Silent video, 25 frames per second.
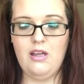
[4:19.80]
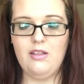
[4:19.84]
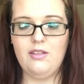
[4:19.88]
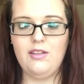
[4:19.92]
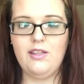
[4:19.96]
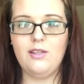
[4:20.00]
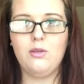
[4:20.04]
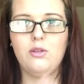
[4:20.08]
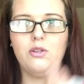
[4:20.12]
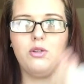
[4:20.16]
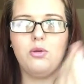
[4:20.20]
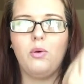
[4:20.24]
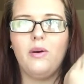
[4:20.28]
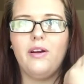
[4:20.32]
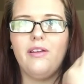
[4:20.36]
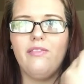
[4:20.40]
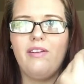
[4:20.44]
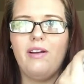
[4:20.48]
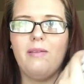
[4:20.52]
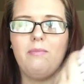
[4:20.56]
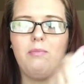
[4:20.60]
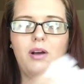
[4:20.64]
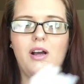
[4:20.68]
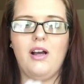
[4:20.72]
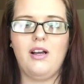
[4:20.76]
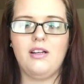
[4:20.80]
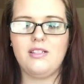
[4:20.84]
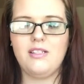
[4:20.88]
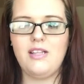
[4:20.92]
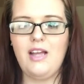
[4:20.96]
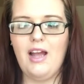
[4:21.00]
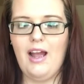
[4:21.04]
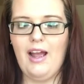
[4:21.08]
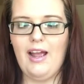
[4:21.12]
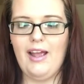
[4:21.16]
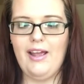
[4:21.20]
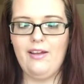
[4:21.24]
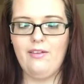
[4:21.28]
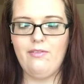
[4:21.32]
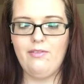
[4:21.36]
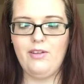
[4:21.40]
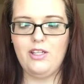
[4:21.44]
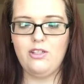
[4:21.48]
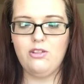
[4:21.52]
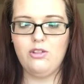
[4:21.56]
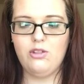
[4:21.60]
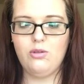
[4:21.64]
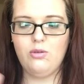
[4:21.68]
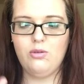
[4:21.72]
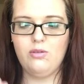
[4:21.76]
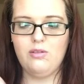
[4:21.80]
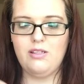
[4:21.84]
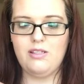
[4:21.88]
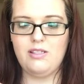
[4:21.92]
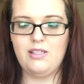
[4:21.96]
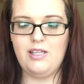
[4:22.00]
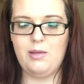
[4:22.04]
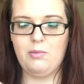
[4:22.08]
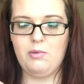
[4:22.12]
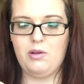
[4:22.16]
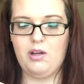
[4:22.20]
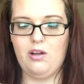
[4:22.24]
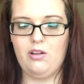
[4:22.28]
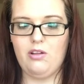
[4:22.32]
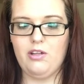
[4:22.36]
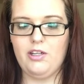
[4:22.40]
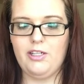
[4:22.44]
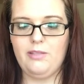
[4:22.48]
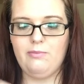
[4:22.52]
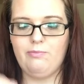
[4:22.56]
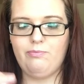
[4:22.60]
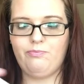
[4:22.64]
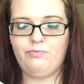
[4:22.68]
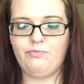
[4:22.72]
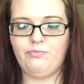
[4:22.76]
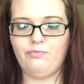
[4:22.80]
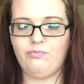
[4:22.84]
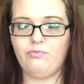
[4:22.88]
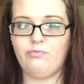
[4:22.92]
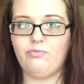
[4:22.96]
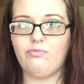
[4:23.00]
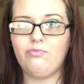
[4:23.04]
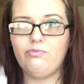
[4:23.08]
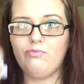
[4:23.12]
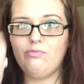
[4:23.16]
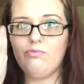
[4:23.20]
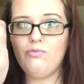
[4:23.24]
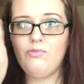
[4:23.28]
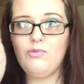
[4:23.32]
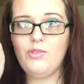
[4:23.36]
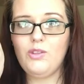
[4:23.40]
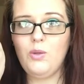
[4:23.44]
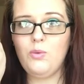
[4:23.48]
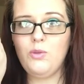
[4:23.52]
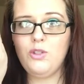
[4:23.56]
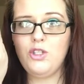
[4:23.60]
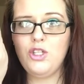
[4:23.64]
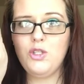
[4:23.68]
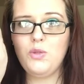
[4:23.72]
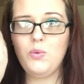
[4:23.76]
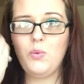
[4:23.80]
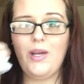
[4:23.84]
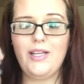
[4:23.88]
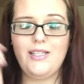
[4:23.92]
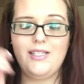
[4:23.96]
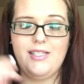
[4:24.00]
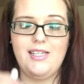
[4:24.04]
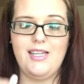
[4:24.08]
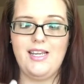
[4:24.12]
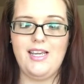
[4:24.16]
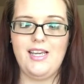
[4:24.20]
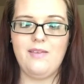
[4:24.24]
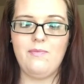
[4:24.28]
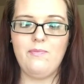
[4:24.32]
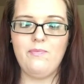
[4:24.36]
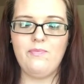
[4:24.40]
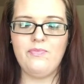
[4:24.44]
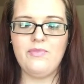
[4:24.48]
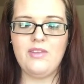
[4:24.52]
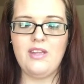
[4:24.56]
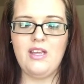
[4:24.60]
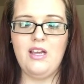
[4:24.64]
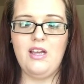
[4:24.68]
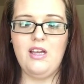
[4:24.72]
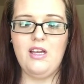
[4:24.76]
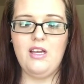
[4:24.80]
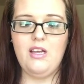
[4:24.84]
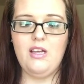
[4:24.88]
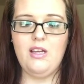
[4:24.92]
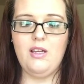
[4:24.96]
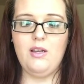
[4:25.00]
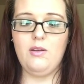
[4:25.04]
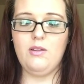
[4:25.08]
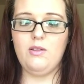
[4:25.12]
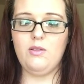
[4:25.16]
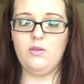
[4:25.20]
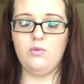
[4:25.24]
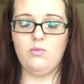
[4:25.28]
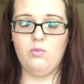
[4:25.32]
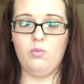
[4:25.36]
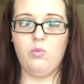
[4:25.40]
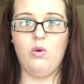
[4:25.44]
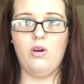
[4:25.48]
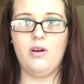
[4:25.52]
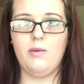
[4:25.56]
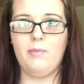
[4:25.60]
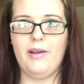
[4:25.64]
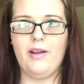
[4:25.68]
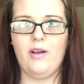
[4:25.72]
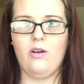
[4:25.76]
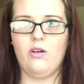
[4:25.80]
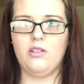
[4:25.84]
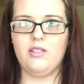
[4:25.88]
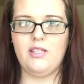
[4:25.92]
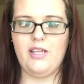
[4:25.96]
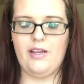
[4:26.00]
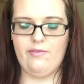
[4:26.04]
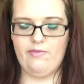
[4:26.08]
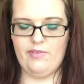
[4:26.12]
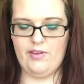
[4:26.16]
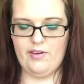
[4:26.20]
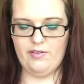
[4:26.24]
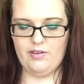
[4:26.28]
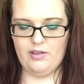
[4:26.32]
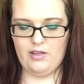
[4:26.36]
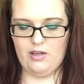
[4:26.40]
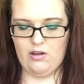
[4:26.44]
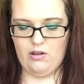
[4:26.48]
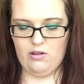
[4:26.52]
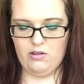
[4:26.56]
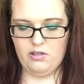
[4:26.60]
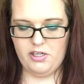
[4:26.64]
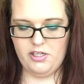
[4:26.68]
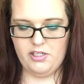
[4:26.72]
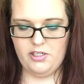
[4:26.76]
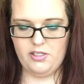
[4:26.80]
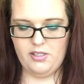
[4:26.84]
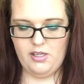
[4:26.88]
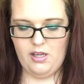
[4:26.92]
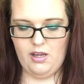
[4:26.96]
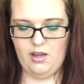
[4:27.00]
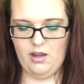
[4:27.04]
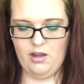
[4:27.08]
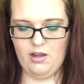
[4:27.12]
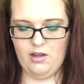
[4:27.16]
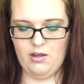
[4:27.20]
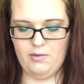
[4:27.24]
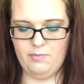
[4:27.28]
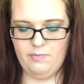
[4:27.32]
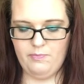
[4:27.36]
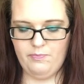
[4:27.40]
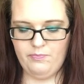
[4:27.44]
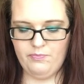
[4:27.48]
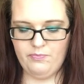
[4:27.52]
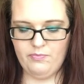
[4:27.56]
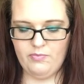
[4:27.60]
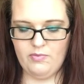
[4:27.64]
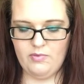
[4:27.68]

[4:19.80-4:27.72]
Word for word: these are 25 bucks. I have two of the same color which is Westy. One of my all-time favorite colors. Um,